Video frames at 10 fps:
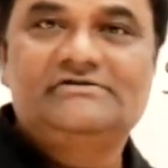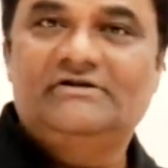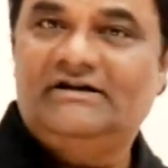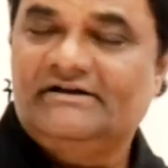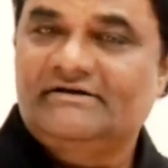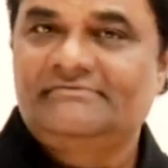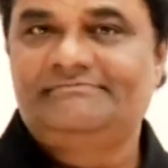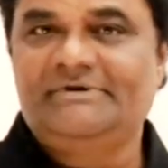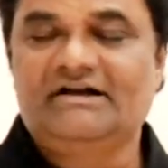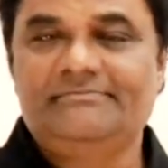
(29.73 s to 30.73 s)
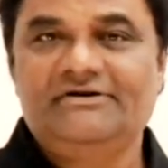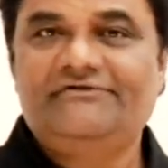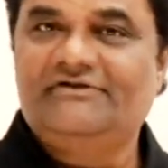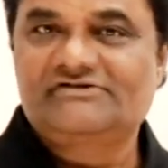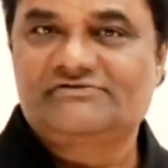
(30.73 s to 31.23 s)
So let us pick up the
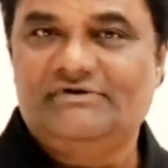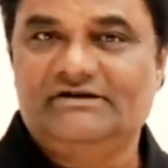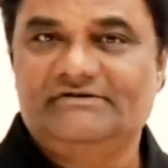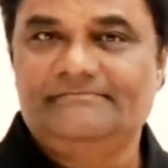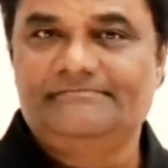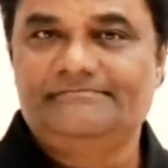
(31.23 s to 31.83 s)
first one.